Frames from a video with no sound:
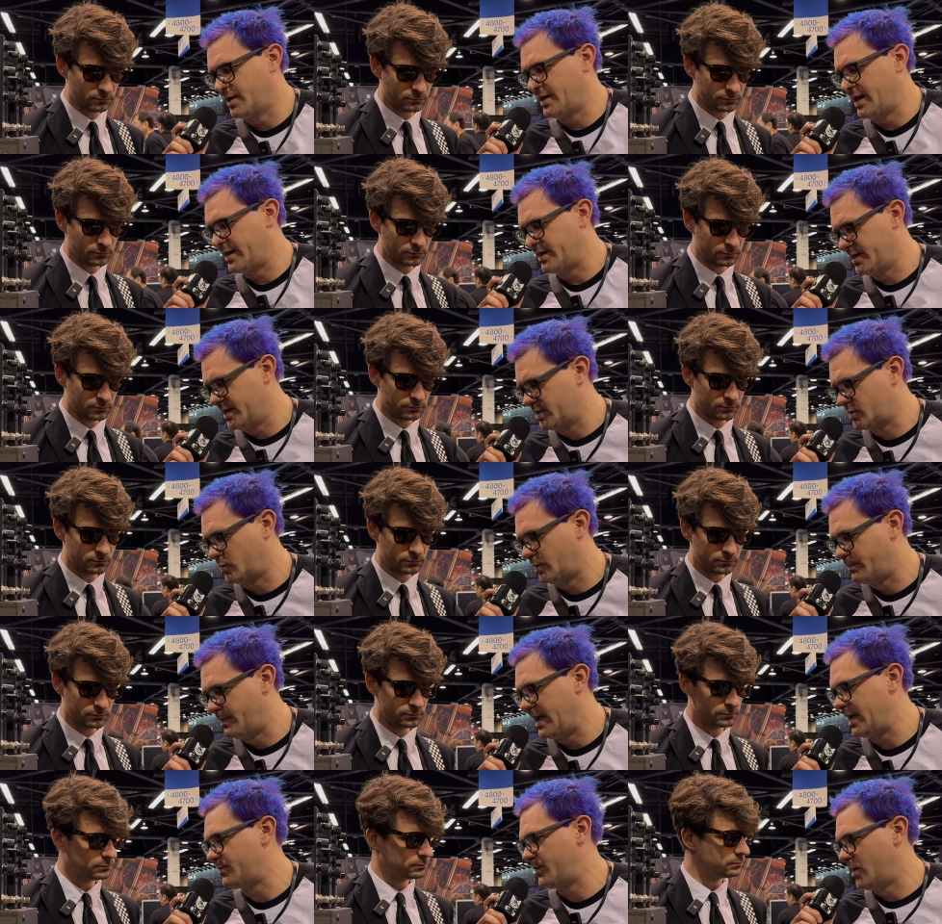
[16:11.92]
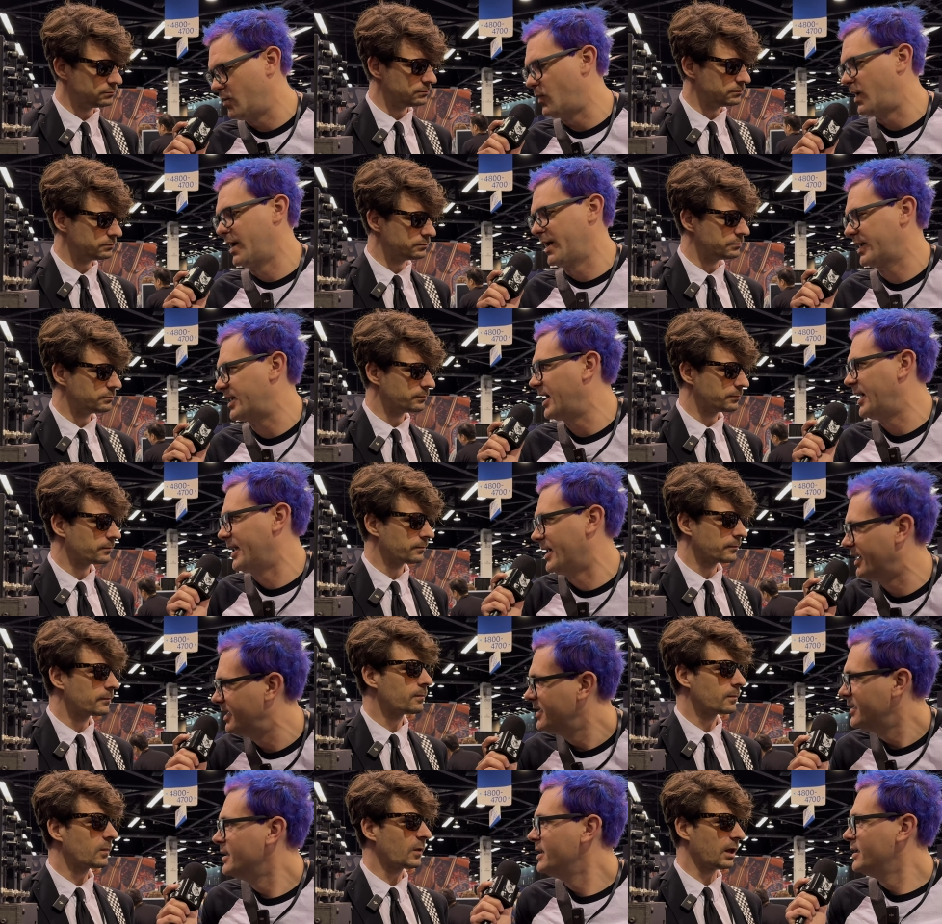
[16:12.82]
Speaker 1: like this would make me want to kind
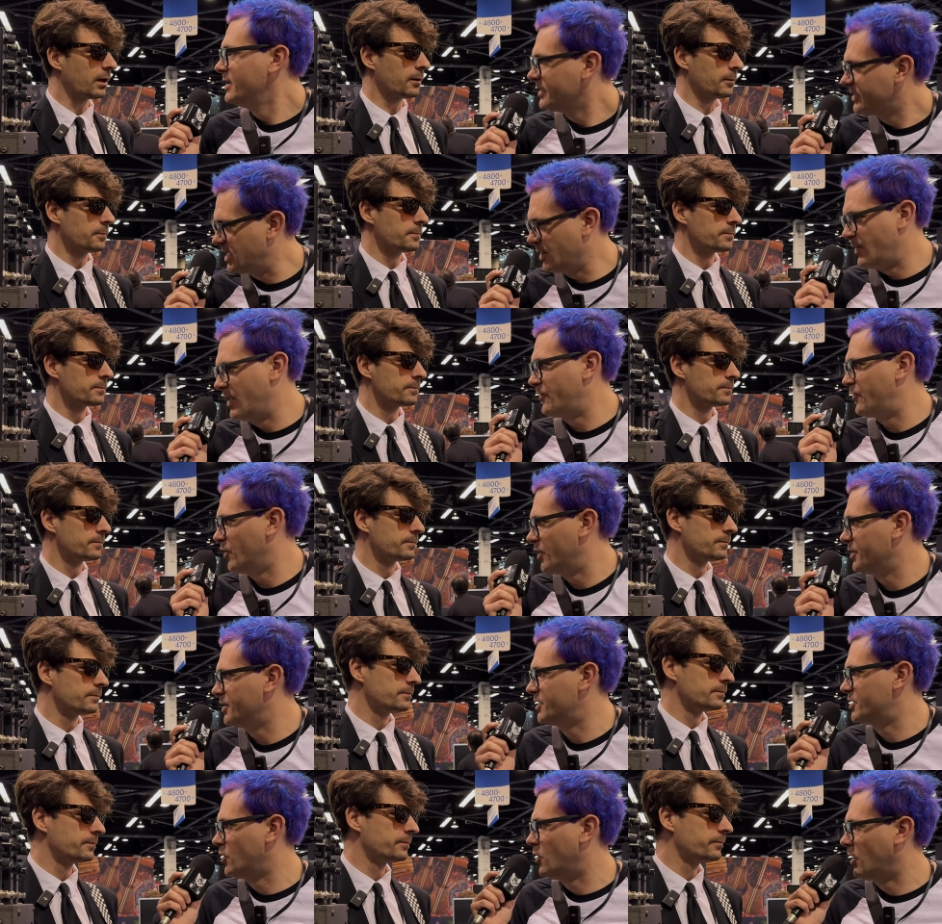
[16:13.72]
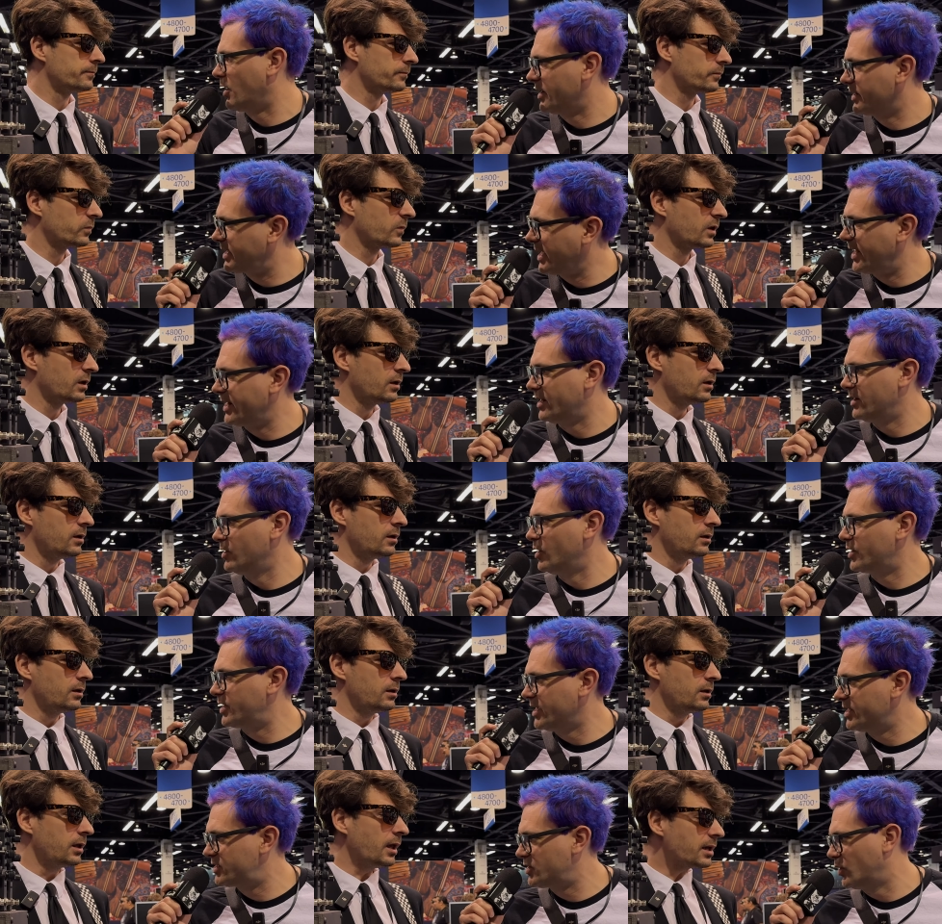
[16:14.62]
of get my foot in the door and kind of
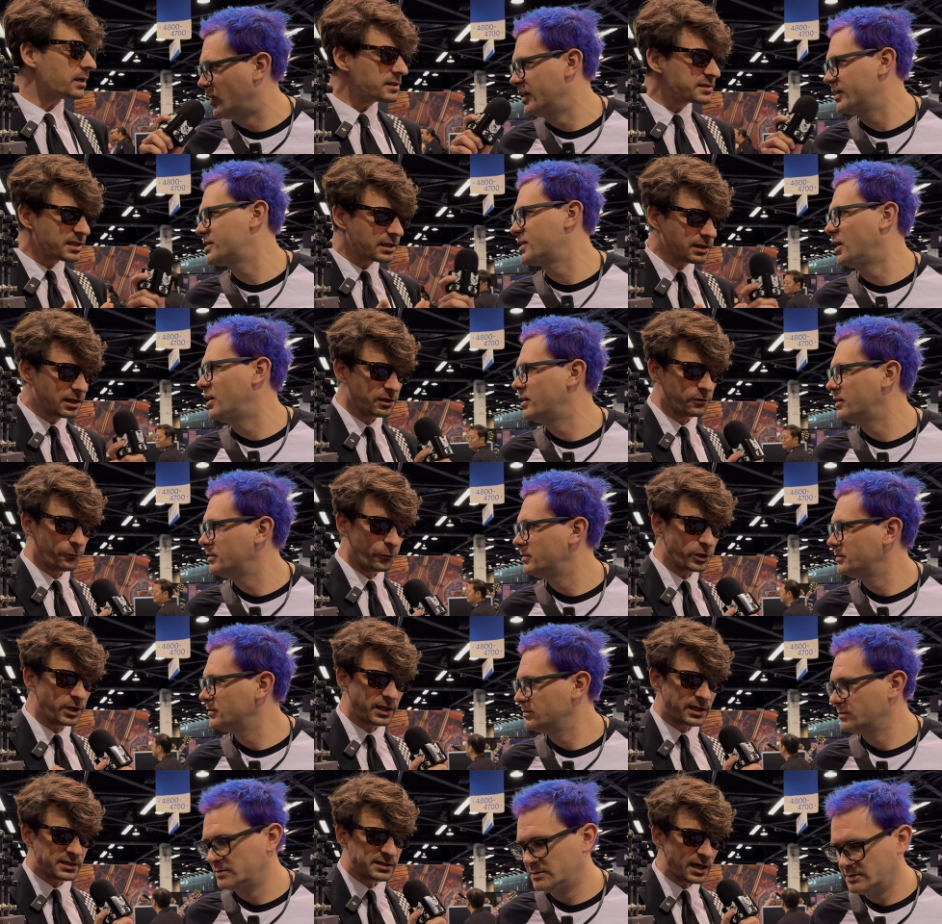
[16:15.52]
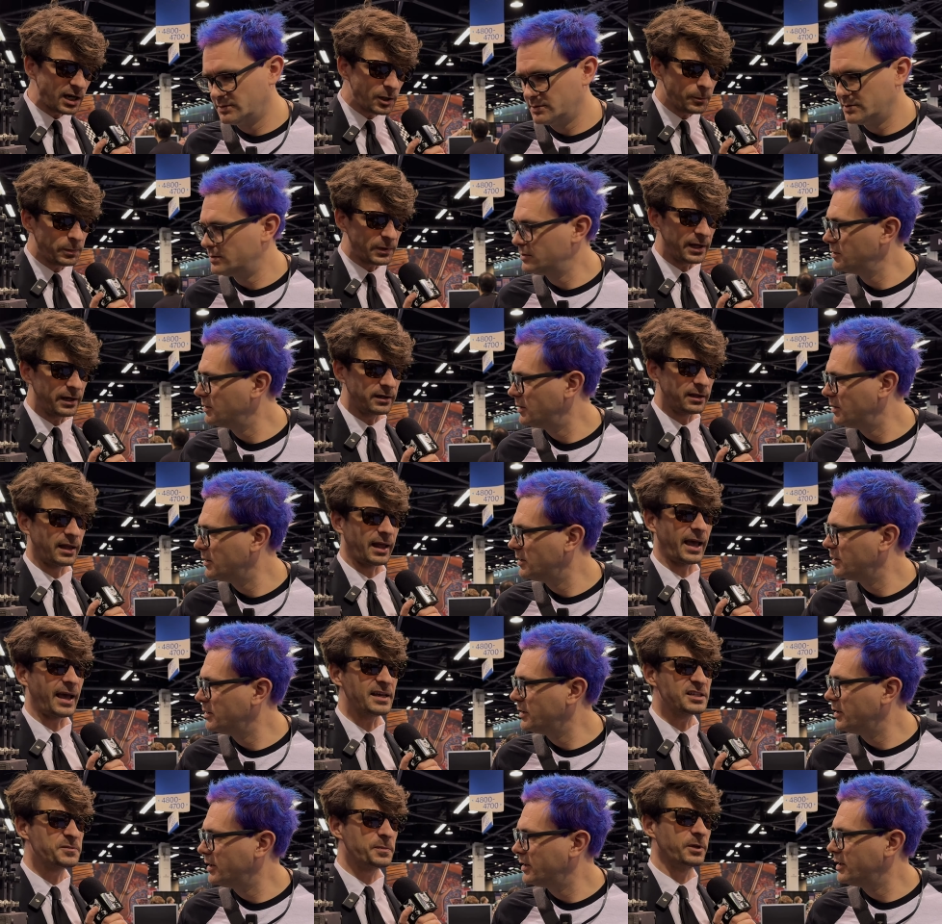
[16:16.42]
look into yeah, it. Exactly.
Speaker 2: So. For the guitar player that
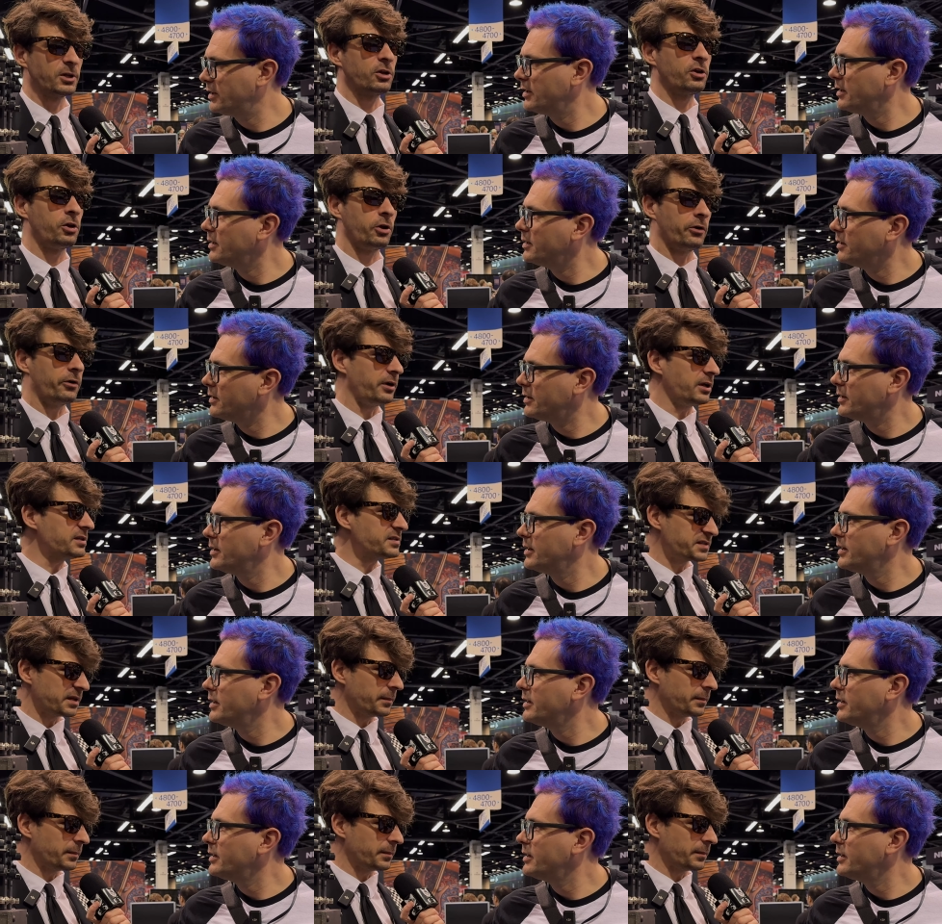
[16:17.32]
has been curious